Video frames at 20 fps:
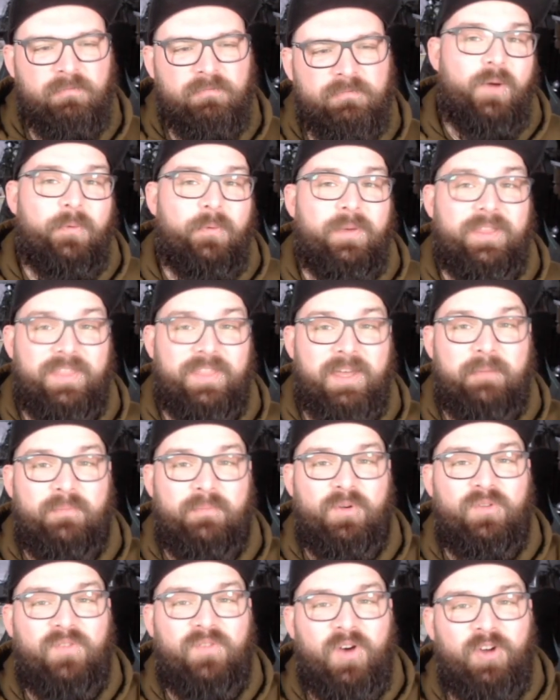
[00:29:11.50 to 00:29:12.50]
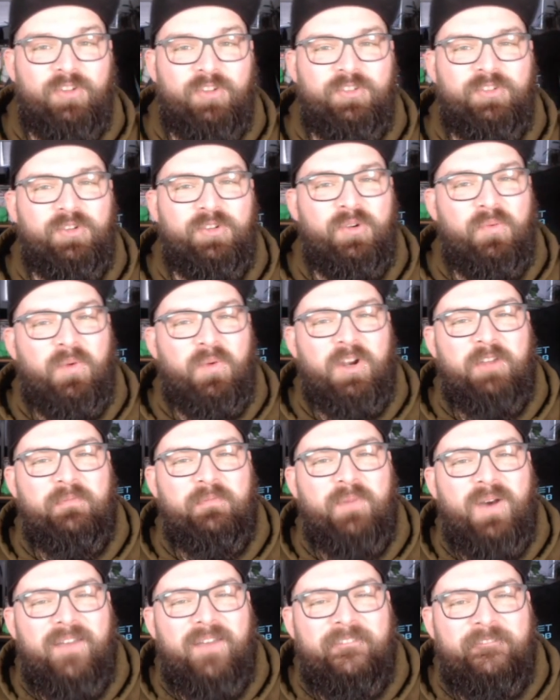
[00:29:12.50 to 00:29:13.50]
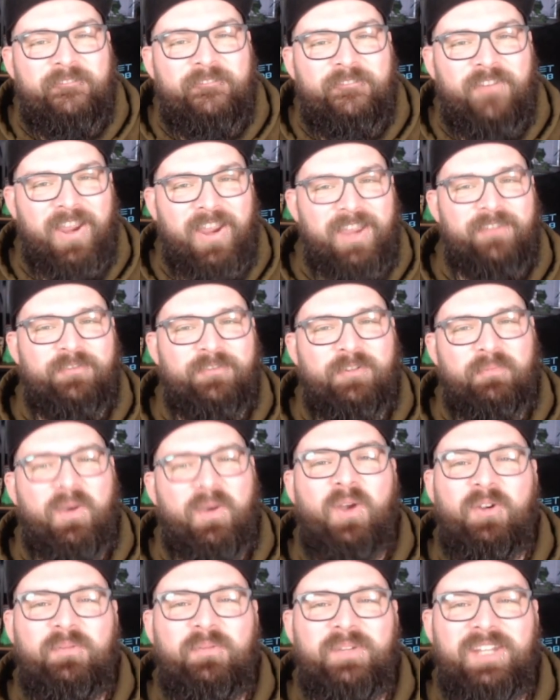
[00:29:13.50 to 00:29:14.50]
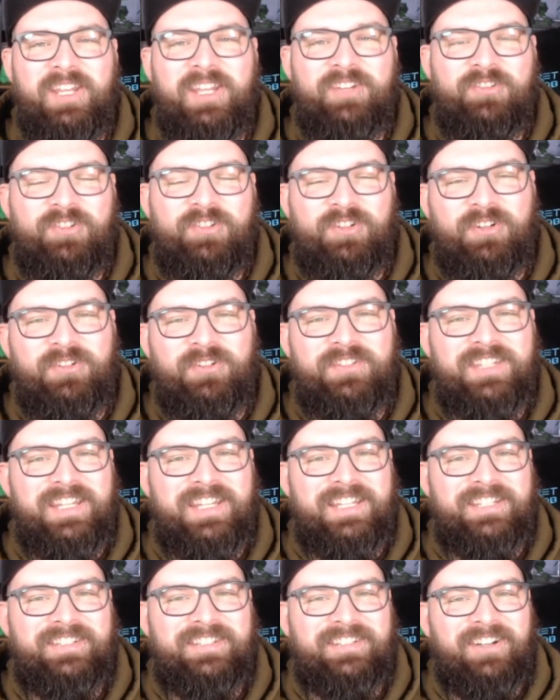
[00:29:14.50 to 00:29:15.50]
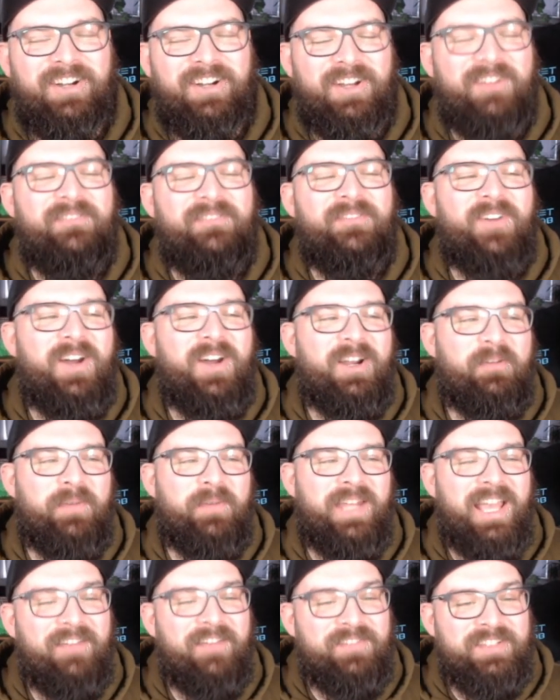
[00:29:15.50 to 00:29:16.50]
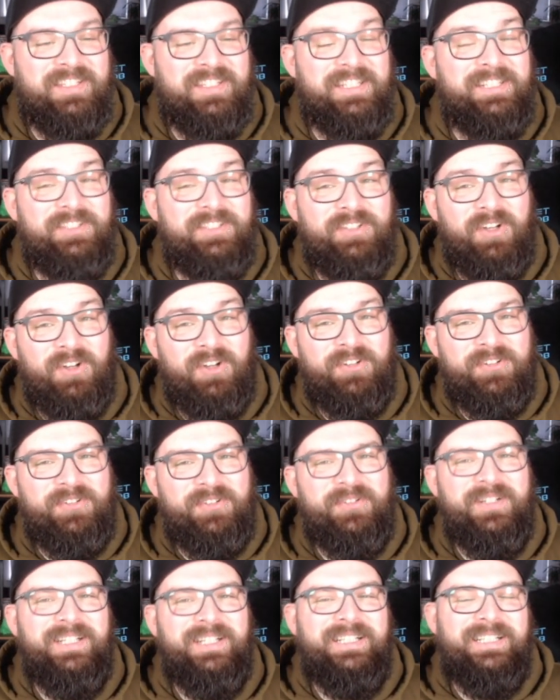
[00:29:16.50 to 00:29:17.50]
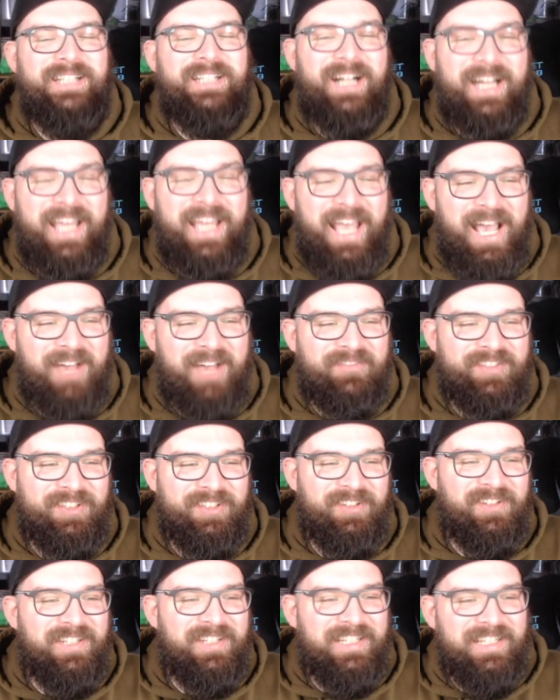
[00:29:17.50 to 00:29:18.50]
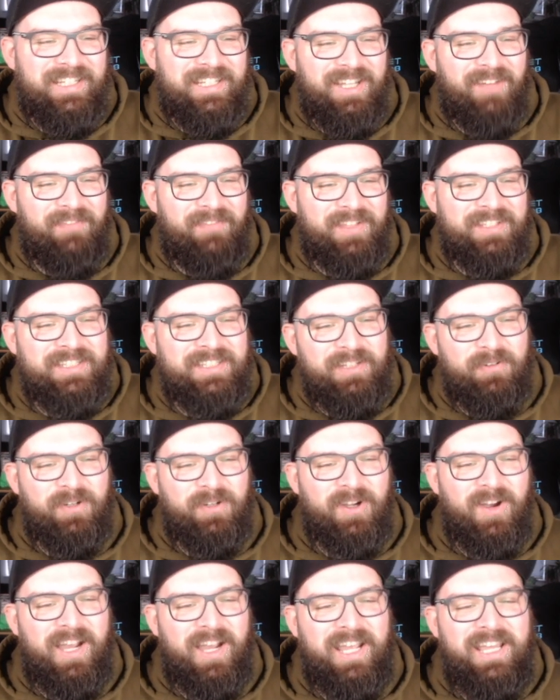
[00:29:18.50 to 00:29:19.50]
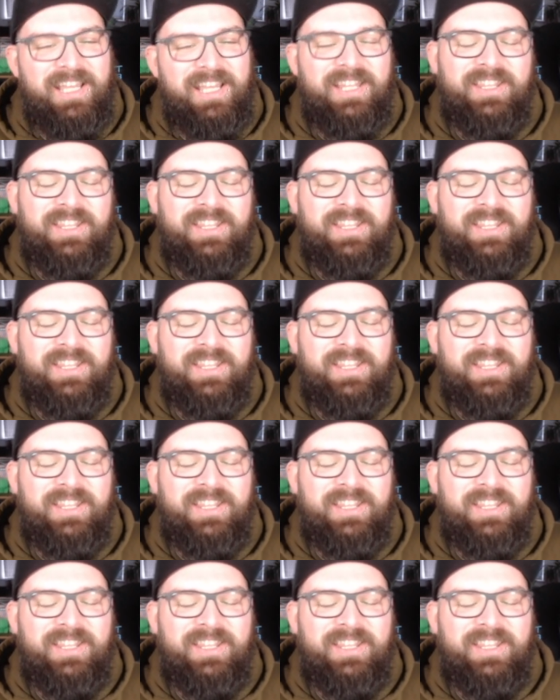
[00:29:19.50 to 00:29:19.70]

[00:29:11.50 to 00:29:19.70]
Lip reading: We then move on to one of my favourite Pokemon introduced in Scarlet and Violet. We have Toddle. I absolutely love this little guy.